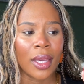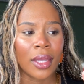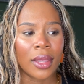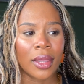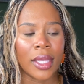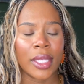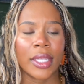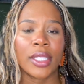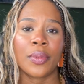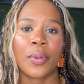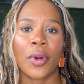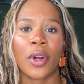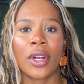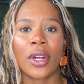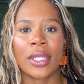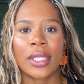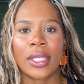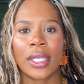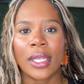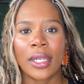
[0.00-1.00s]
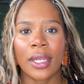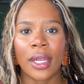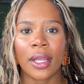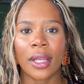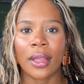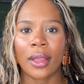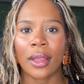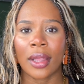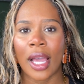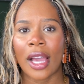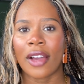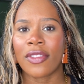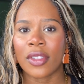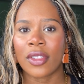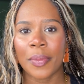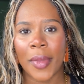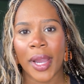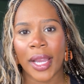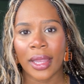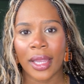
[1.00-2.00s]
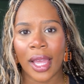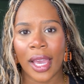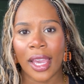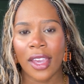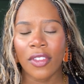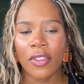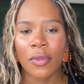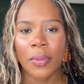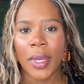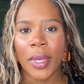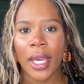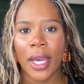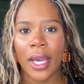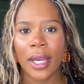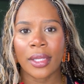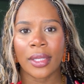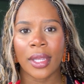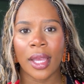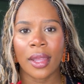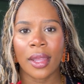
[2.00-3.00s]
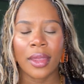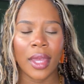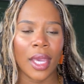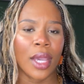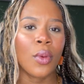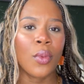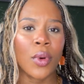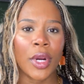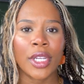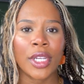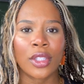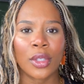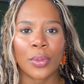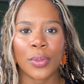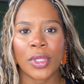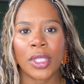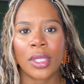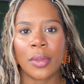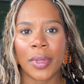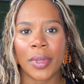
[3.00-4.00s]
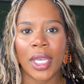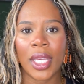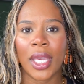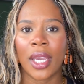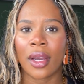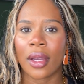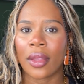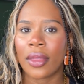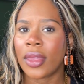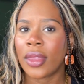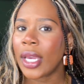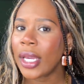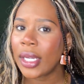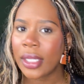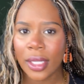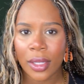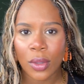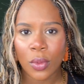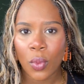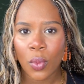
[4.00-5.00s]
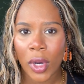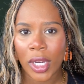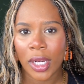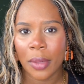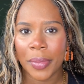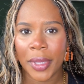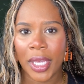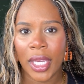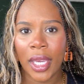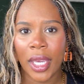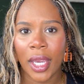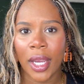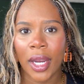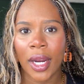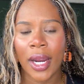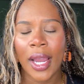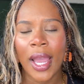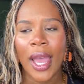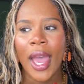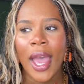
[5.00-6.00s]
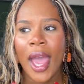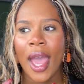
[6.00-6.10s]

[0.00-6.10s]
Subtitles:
this person left my life because they weren't supposed to be here. They didn't want to be here.